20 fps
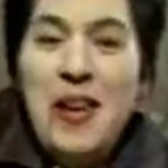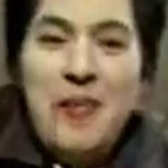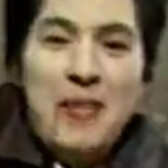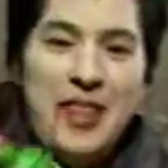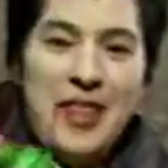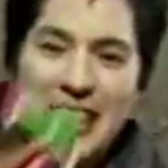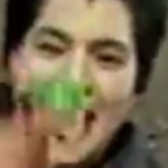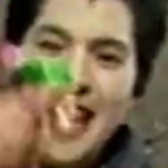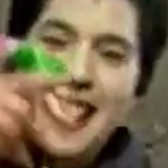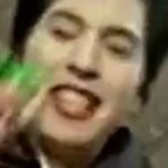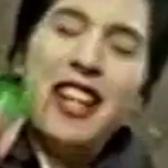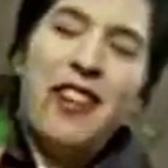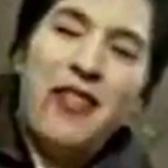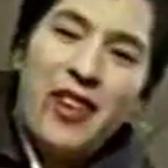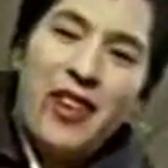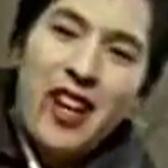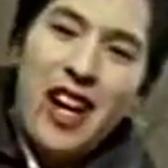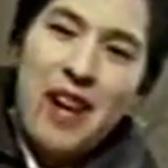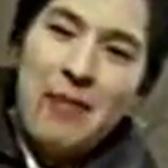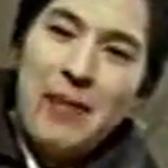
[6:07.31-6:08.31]
But that's it
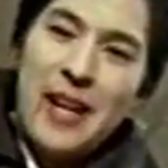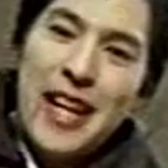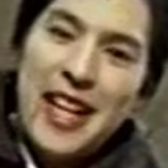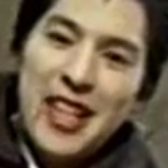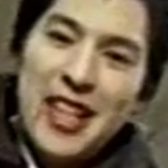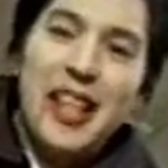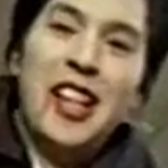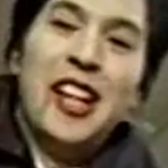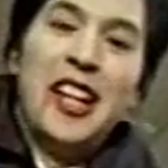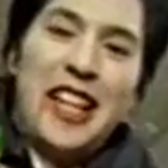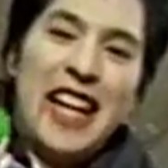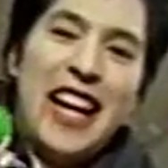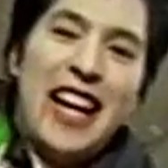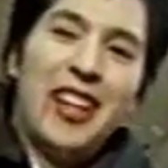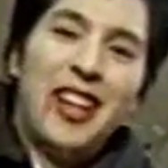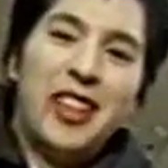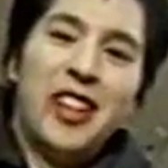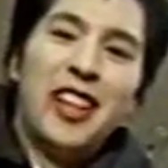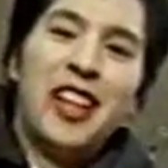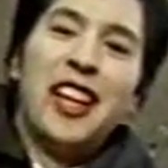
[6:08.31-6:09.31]
for hot plate.
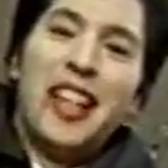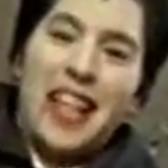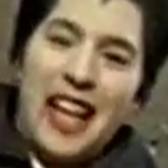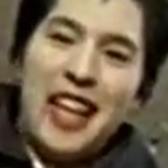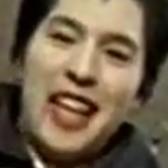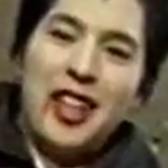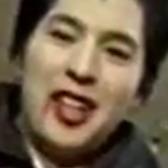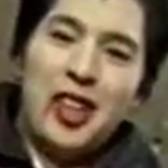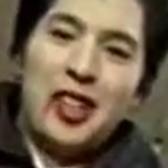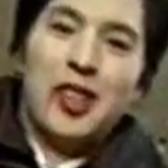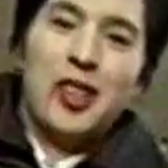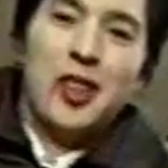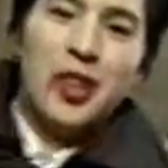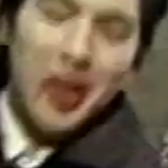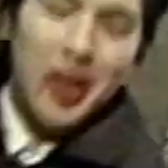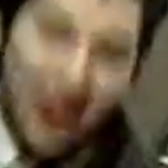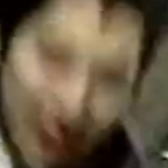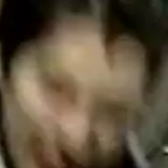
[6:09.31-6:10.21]
Now I go.